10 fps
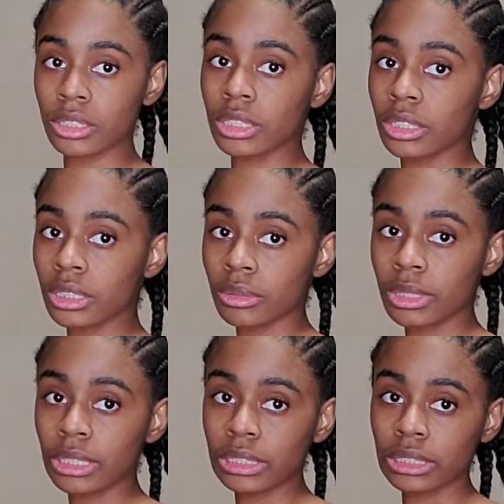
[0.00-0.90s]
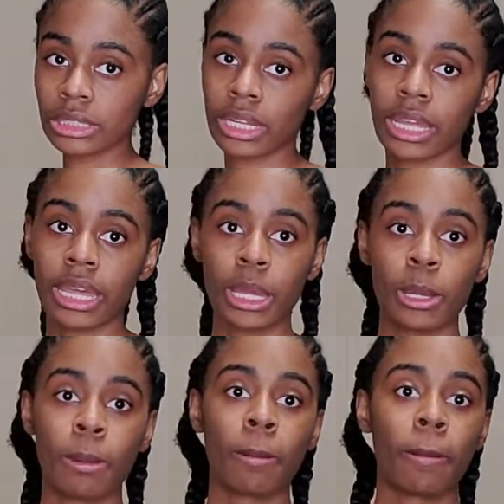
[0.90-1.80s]
This is what it looks like.
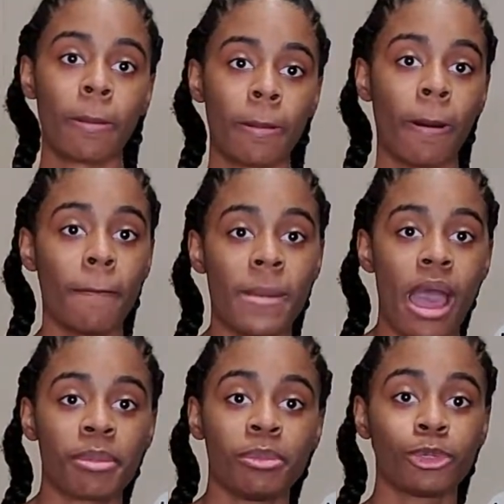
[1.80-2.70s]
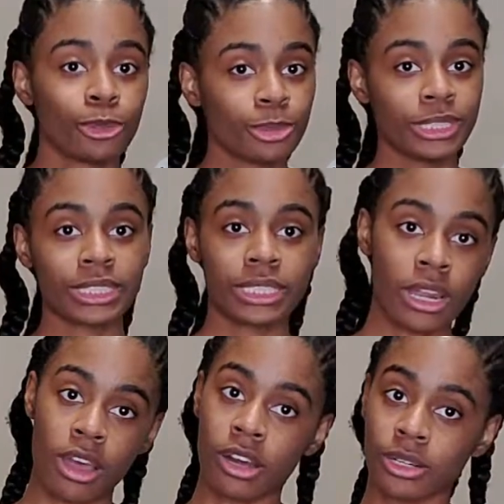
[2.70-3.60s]
Mommy boobies and
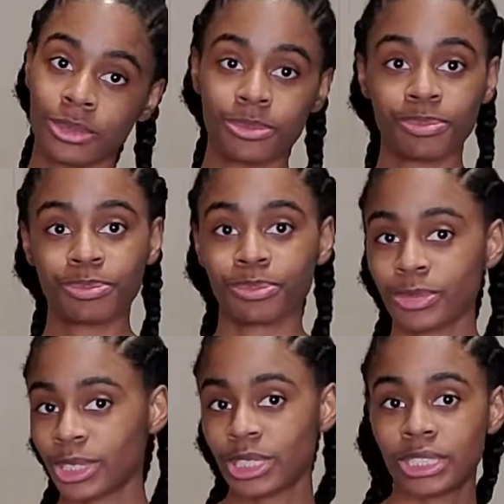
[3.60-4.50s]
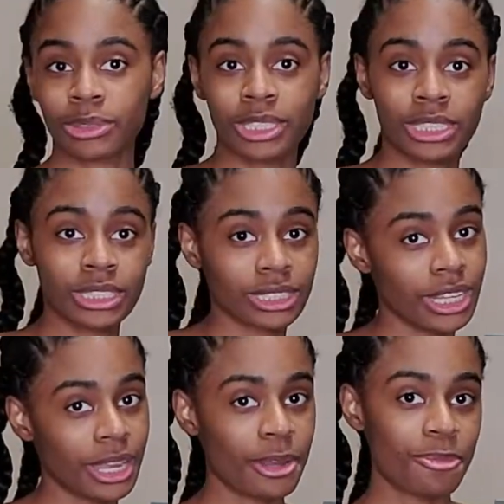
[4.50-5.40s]
all. This is what it looks
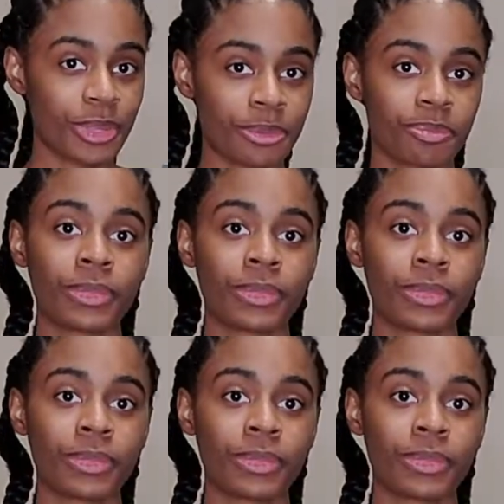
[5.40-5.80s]
like on me.